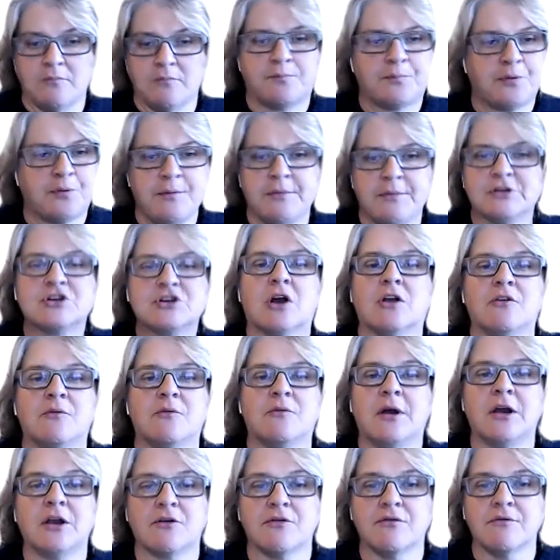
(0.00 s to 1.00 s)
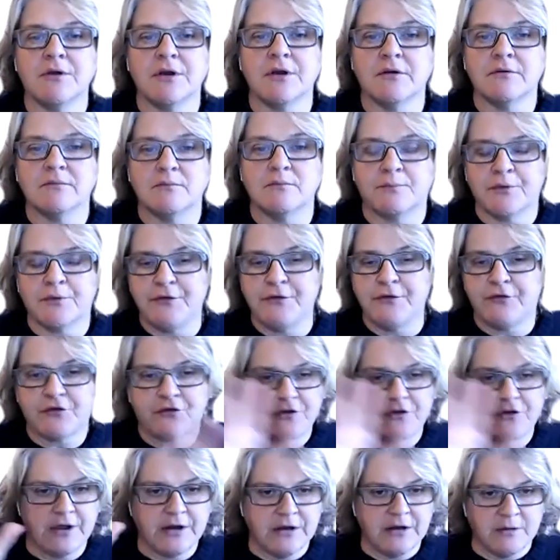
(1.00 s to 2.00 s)
pretty much all of my career, brief
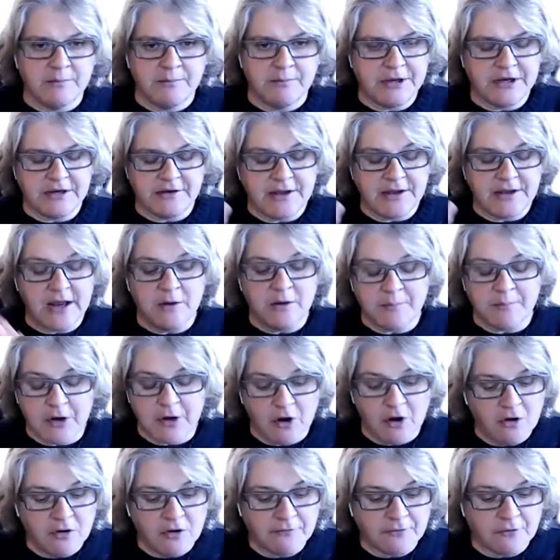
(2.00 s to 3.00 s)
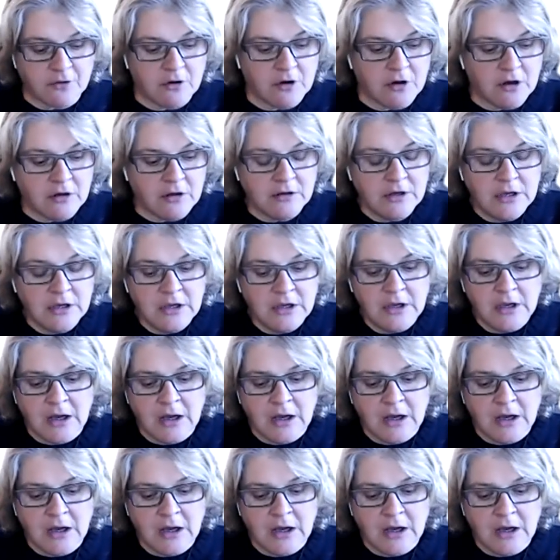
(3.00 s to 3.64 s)
stint in big data, but overall,